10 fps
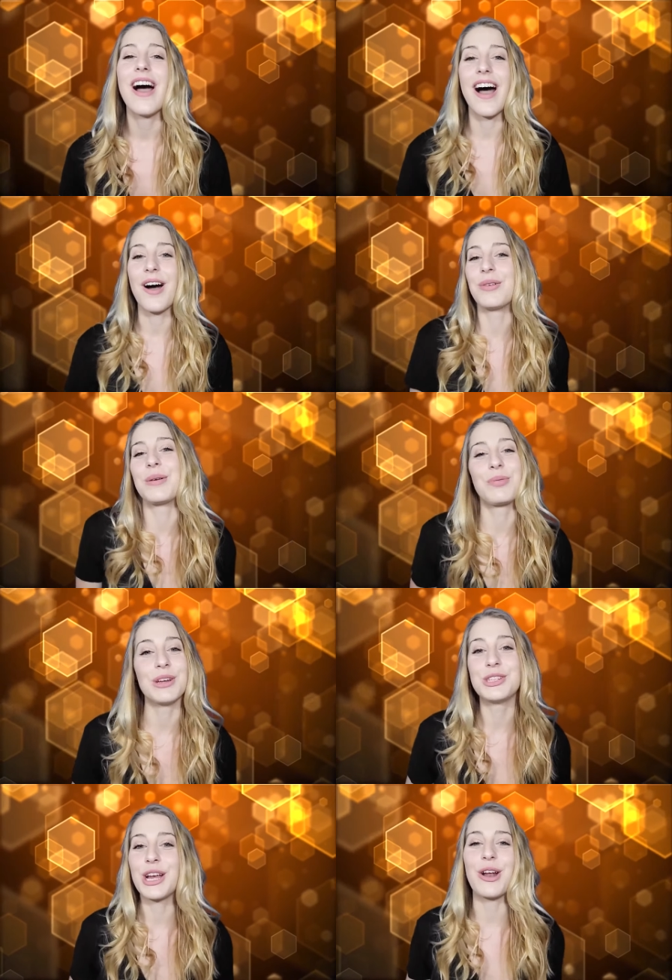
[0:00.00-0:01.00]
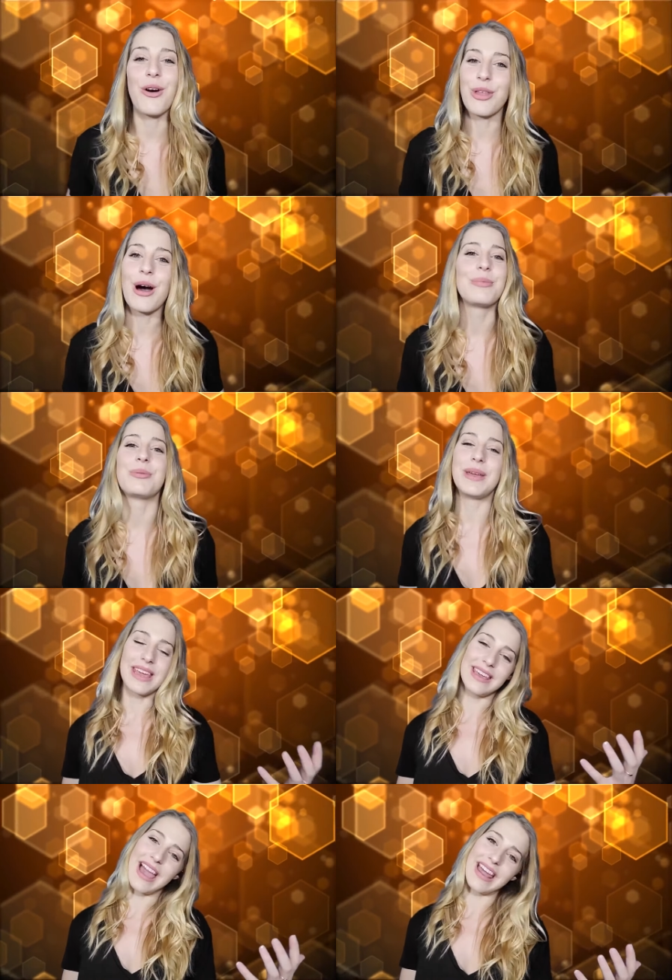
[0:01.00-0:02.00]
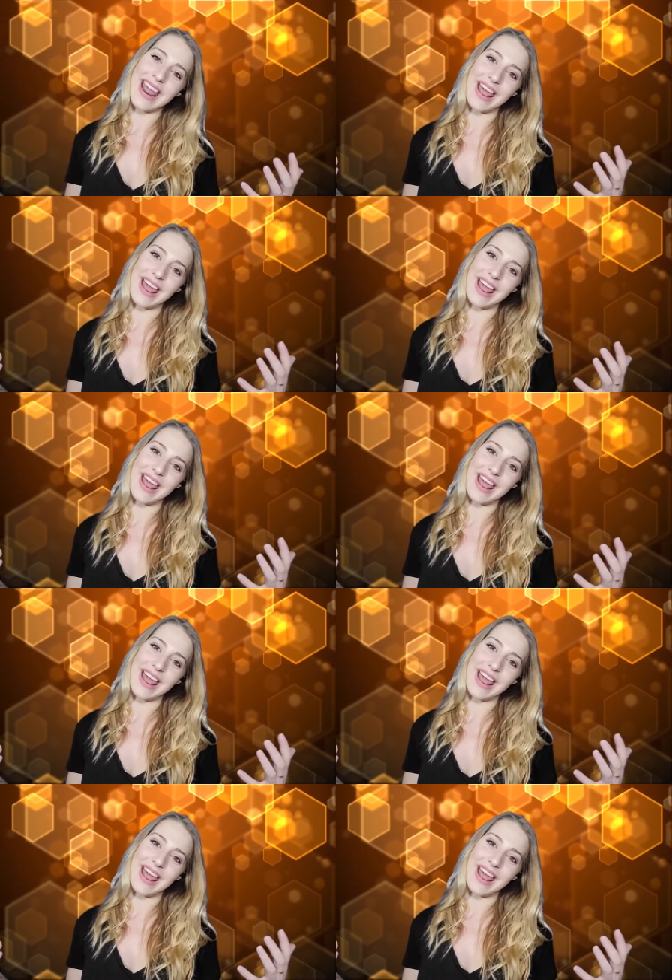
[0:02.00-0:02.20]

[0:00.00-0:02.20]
Uh, we appreciate all the help that we can get